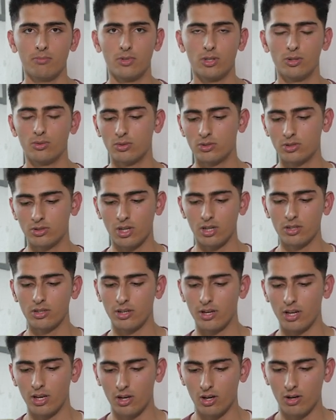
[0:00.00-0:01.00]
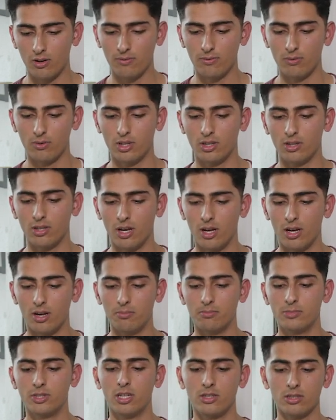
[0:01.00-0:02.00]
you would start the day off with
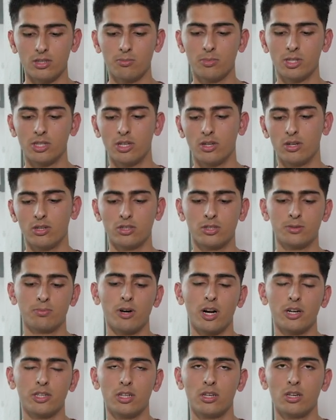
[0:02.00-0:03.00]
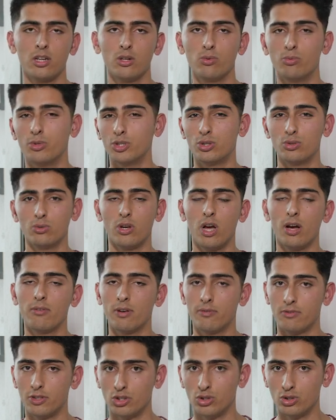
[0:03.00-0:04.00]
dental materials practical, which you would have
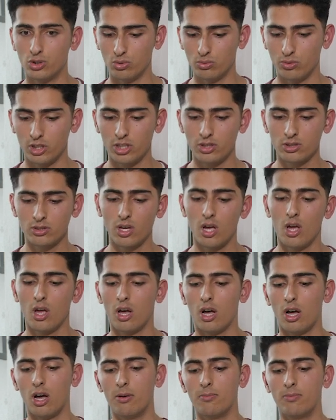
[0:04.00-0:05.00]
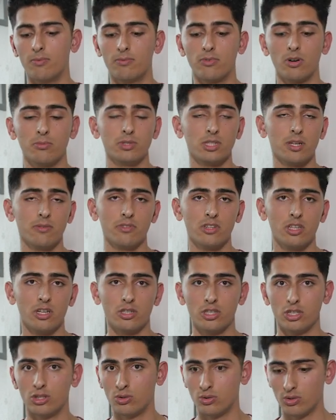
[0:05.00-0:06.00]
every 2 weeks from
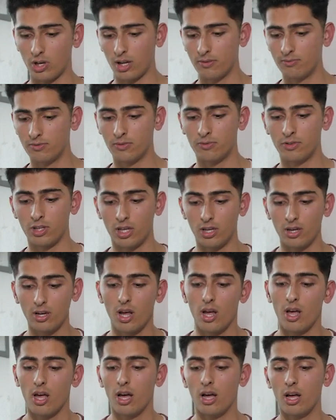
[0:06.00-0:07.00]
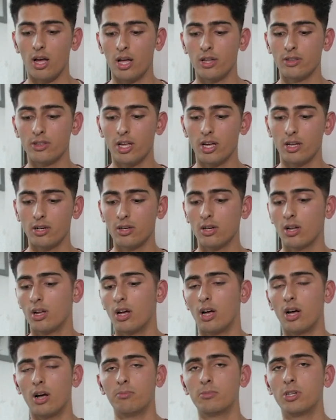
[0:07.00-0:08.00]
7:30 to 9:15. And then,
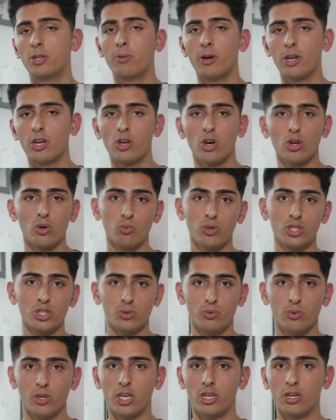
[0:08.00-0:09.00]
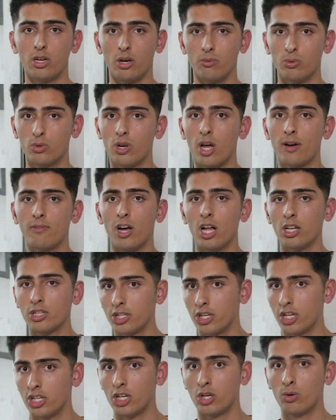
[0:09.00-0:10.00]
depending on which week, we would have
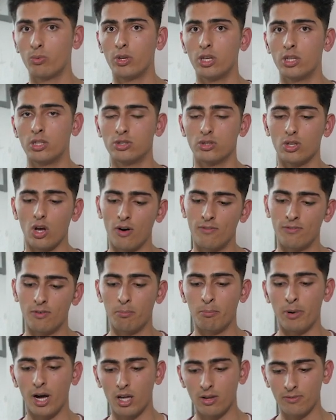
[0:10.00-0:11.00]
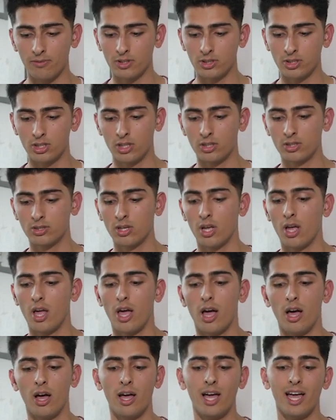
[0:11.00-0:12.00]
alternating weeks of biophysics
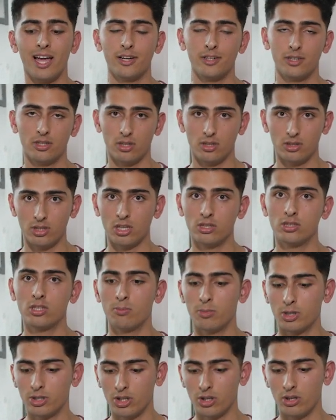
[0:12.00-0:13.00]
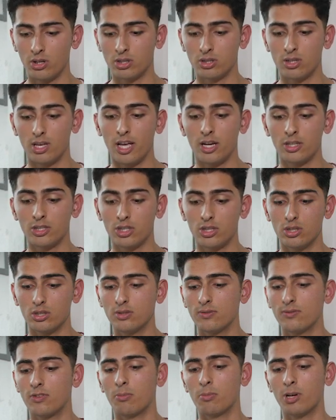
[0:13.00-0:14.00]
and dental materials
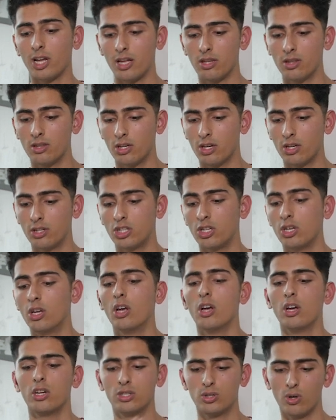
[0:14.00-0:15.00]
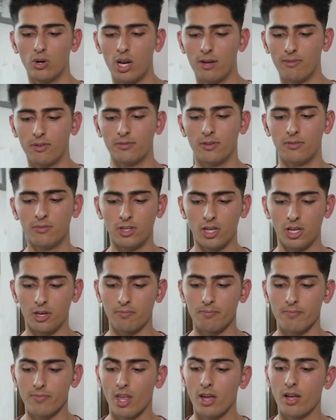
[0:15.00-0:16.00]
lectures from 9:30 to
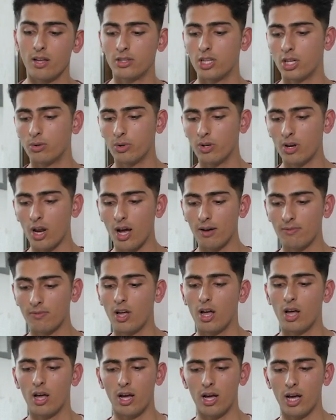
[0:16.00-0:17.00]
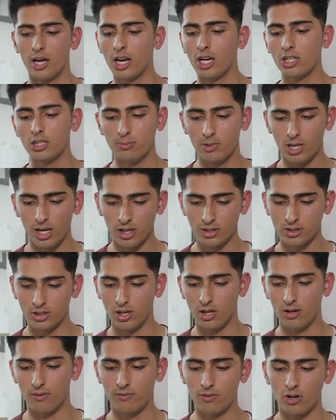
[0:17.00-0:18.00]
11:15. Then we'd have anatomy
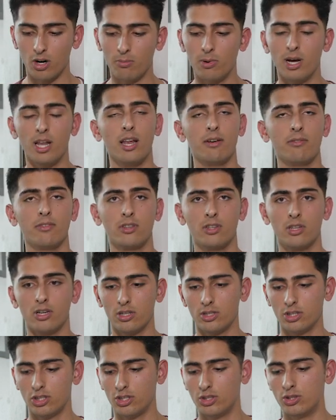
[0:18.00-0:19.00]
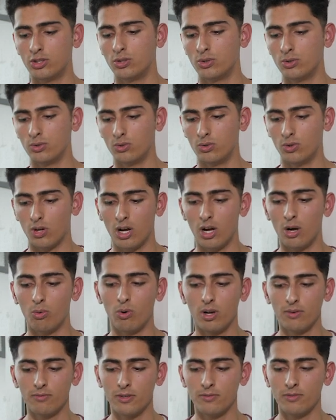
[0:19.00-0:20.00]
lecture from 11:30 to
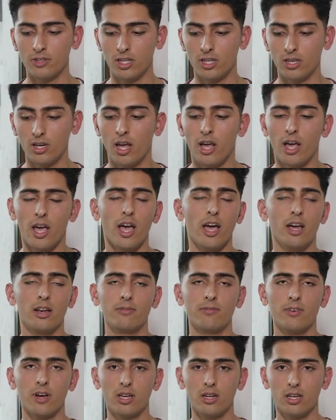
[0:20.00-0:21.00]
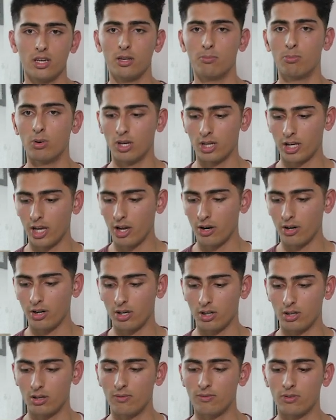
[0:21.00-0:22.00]
1:15, and finally
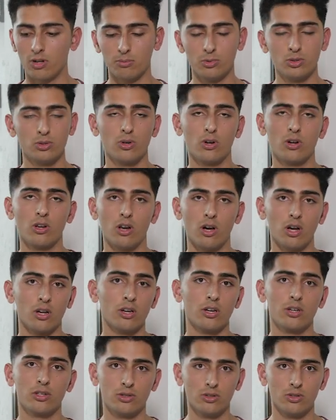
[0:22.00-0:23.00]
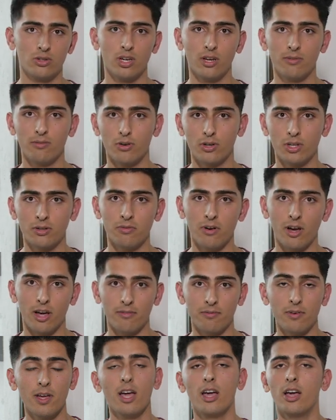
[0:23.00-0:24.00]
Bulgarian from 2 o'clock to
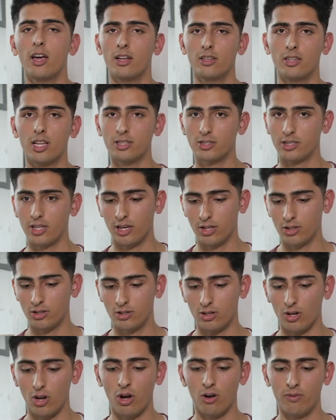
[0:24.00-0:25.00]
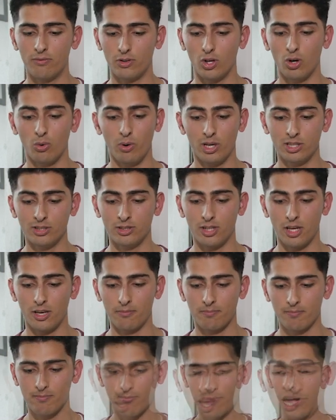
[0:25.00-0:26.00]
3:45, and that's the end of your
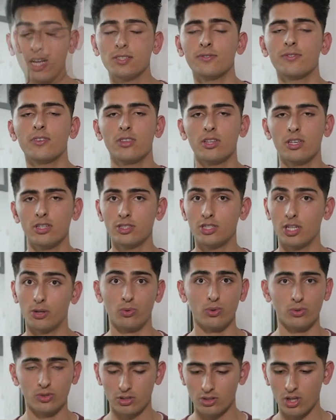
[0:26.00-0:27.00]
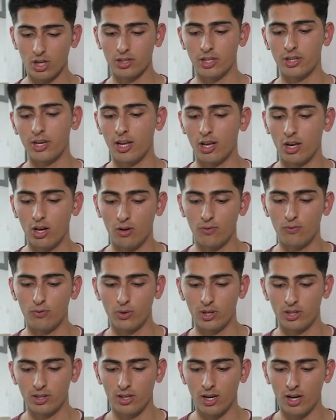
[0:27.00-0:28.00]
Wednesday. As for Thursday, we would start the day off
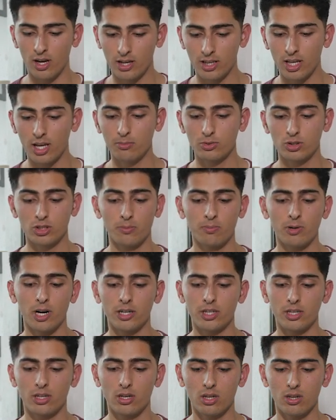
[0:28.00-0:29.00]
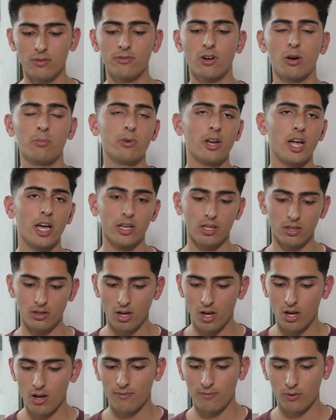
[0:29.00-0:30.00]
with chemistry practical from
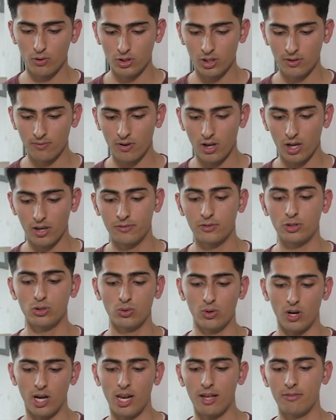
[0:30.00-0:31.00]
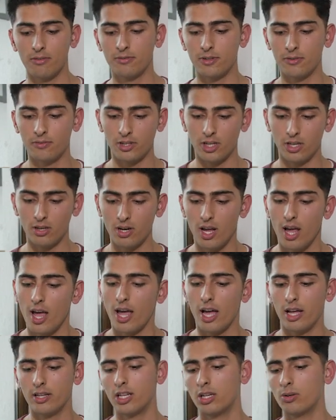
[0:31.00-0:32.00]
9:45 to 11:15,
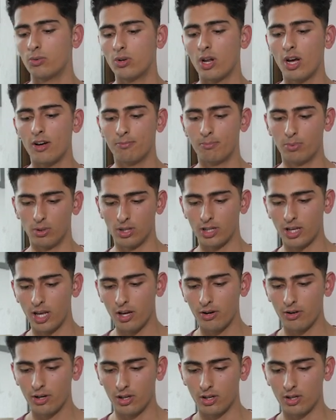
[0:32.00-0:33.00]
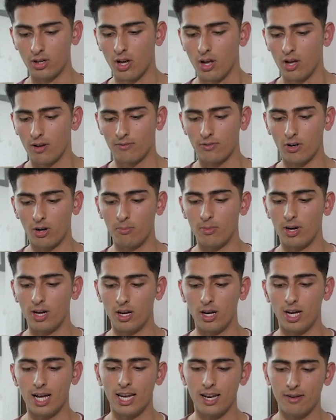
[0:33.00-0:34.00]
and then we'd have Bulgarian from
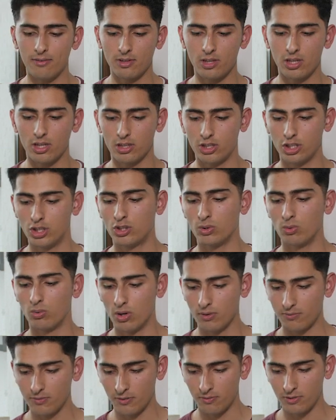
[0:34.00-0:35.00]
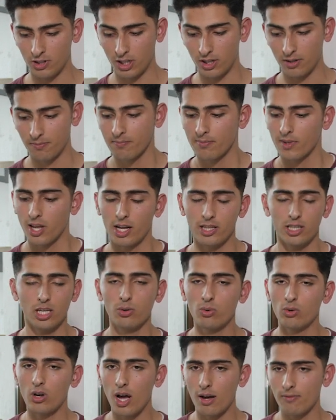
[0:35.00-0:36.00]
11:30 to 1:15, and
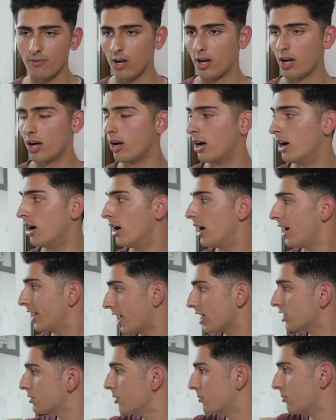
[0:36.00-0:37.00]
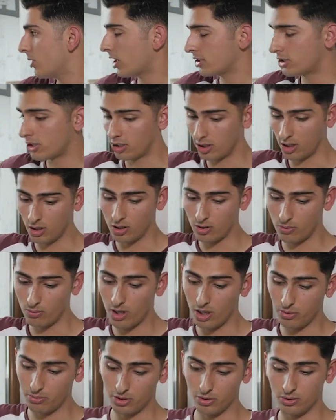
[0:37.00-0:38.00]
then we'd have our anatomy practical,
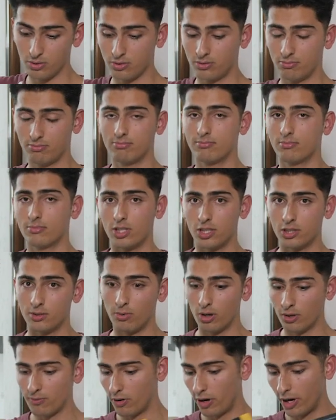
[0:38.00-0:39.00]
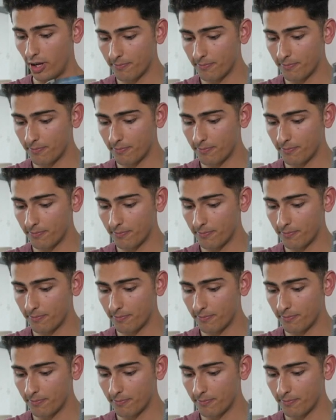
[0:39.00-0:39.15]
where we use this book for